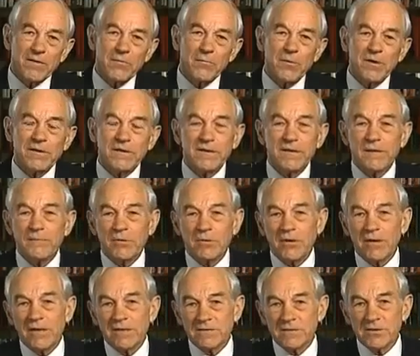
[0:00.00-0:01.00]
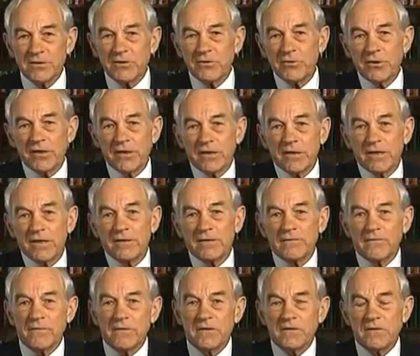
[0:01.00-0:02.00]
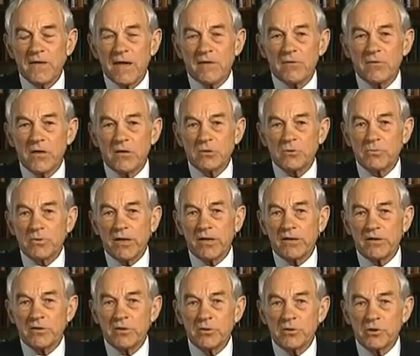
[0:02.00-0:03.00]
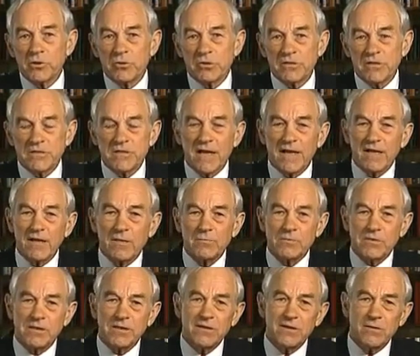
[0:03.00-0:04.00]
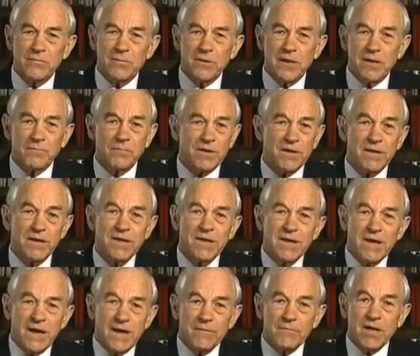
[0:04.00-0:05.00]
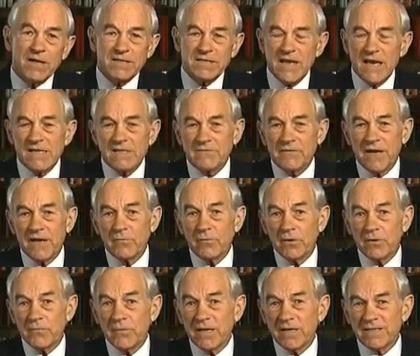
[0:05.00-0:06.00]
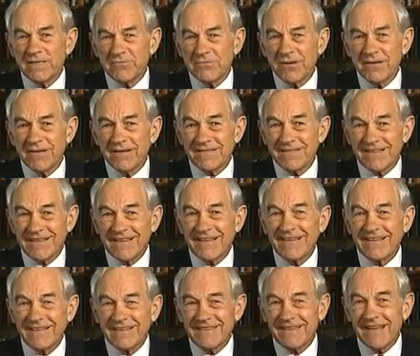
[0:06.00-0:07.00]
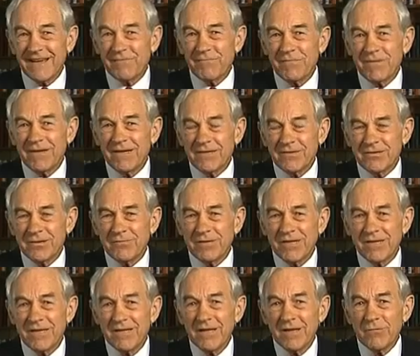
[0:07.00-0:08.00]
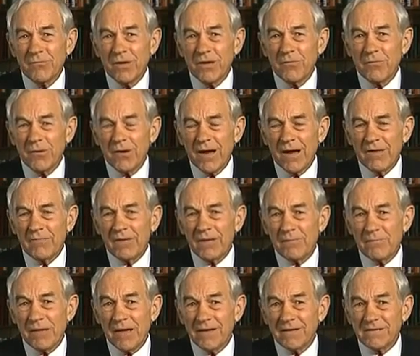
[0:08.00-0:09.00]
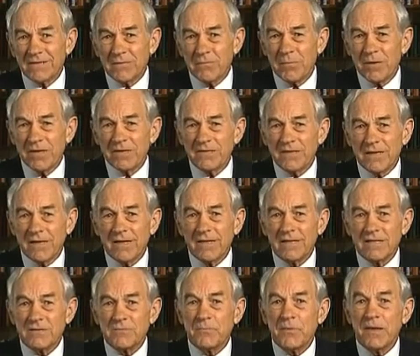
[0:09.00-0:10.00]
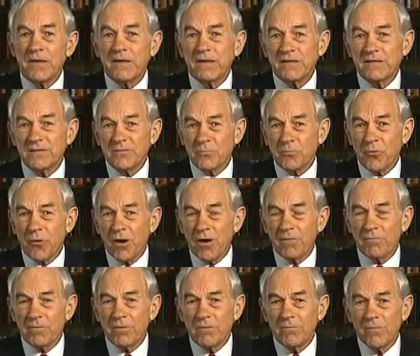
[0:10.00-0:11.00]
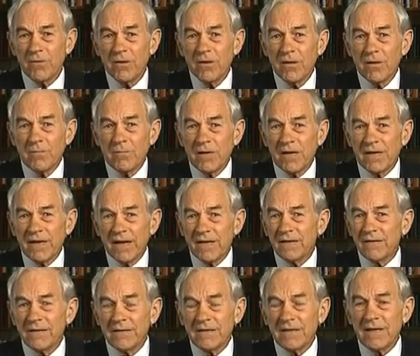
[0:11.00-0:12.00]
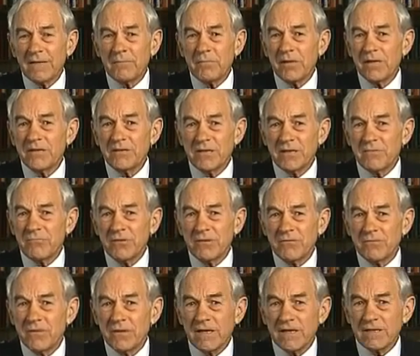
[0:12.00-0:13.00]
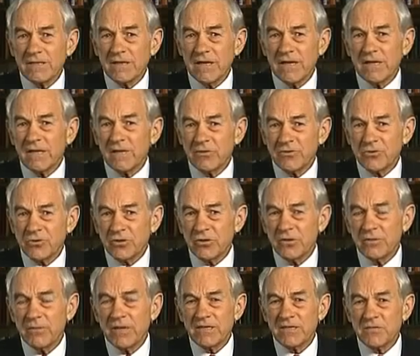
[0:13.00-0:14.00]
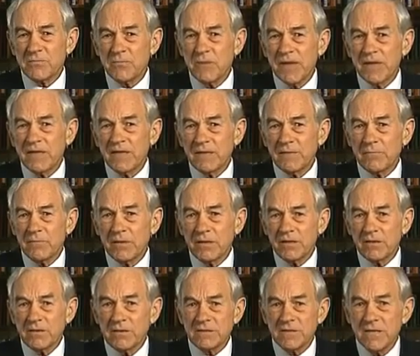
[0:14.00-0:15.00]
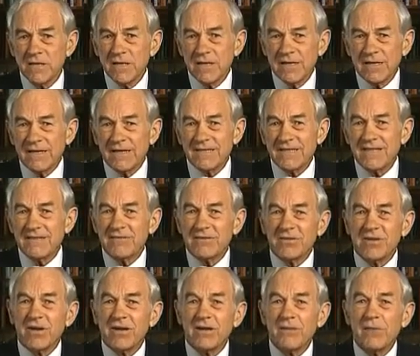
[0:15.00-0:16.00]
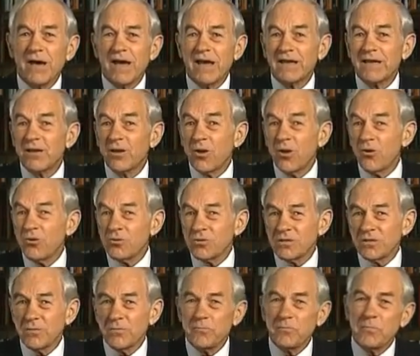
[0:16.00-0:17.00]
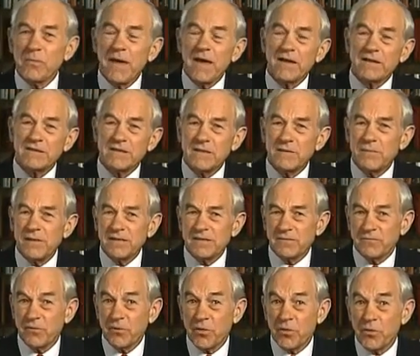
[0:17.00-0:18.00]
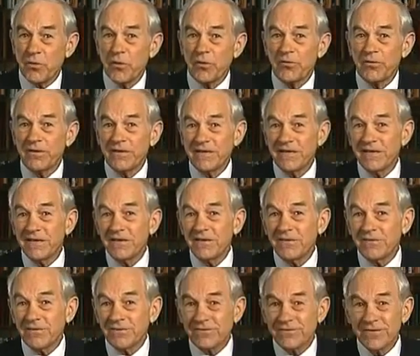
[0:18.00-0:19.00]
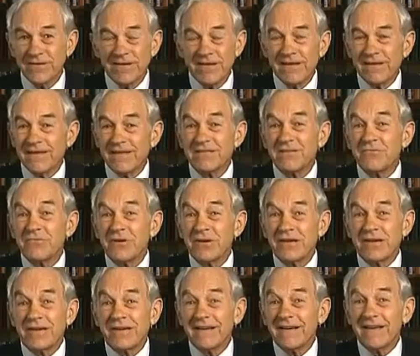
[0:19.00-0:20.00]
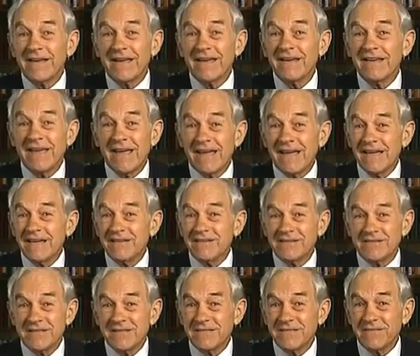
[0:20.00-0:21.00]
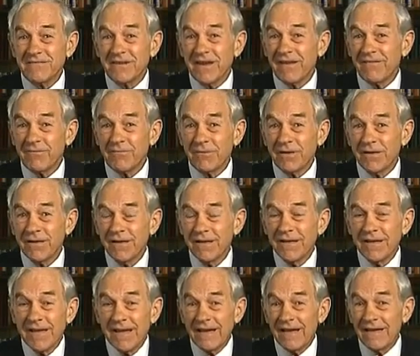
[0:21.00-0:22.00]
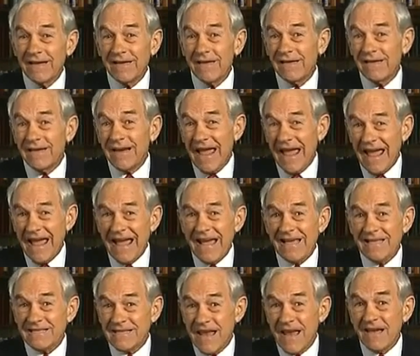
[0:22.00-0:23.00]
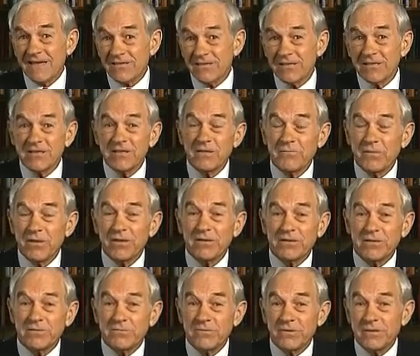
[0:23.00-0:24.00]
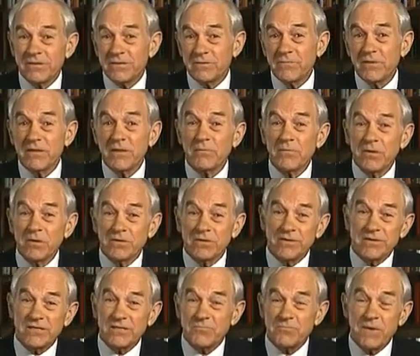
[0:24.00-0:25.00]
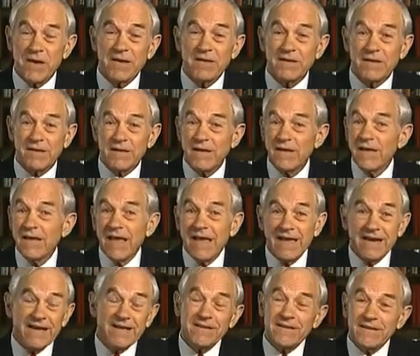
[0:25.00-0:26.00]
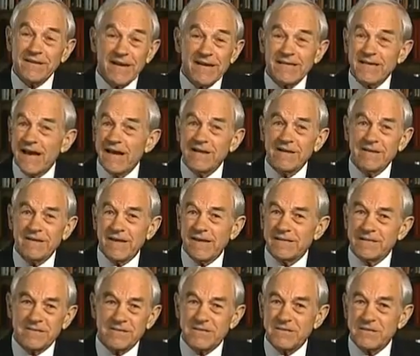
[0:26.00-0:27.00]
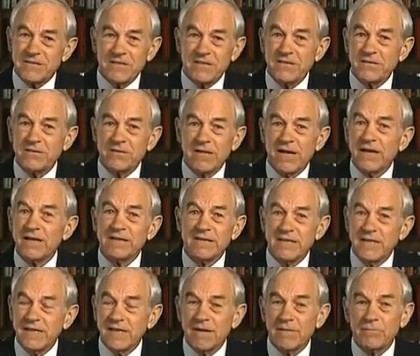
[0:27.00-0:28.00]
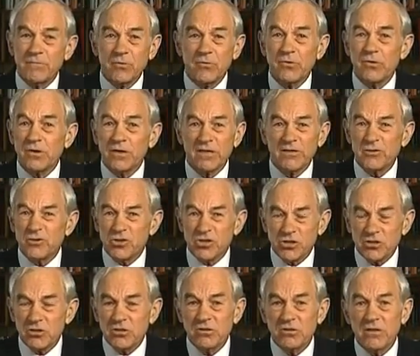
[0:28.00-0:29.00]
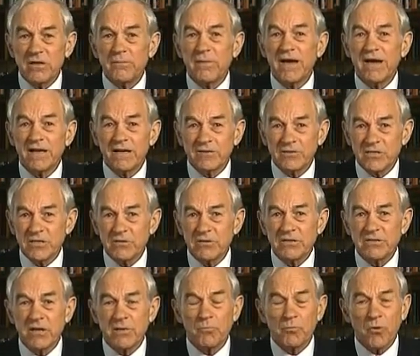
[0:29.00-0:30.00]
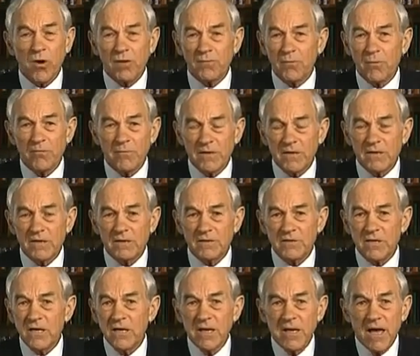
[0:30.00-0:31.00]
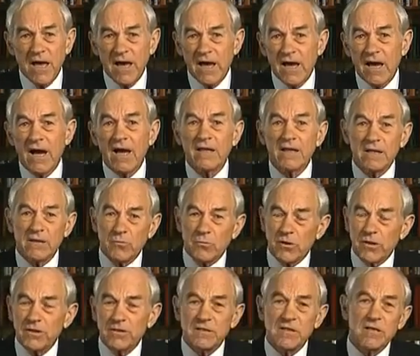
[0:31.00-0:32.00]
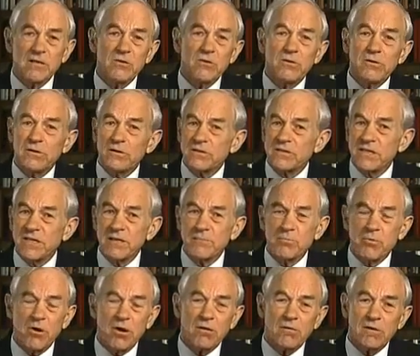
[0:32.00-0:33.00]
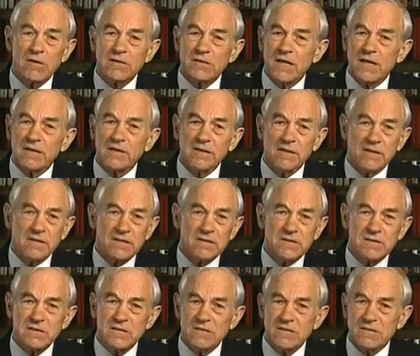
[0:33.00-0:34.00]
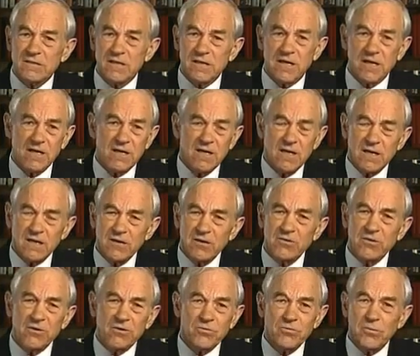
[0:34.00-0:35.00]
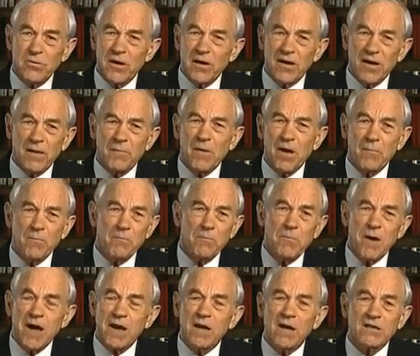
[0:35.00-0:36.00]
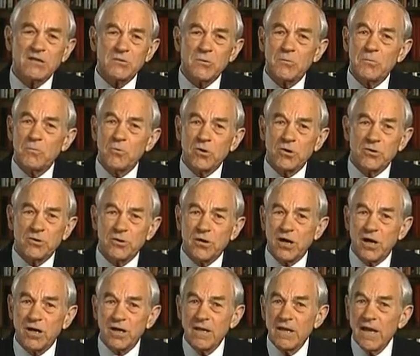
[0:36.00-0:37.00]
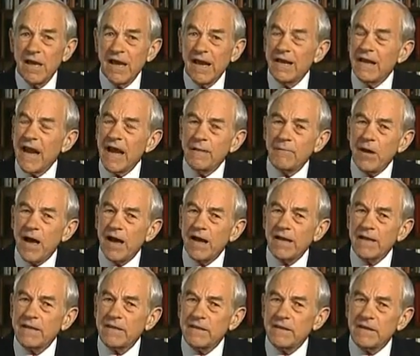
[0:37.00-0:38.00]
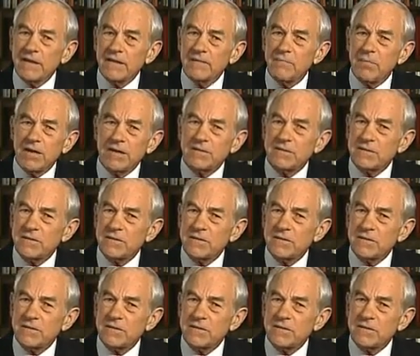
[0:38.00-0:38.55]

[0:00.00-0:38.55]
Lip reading: better than what the Democrats are doing, and if those are the only two choices, that helps a little bit. But I'm not satisfied with it because it really doesn't cut that much. I mean, I want to balance the budget. I think spending is a problem, but I don't think that budget reflects a concern about spending because it doesn't even talk about close to balancing the budget for 30 years. It doesn't really cut any agencies of government, and it adds actually to the militarism and the military spending. And I don't think that's a sincere attempt or concern about how serious our problem is. I think we're continuing the same progress. I think this is, a lot more talk. And I think in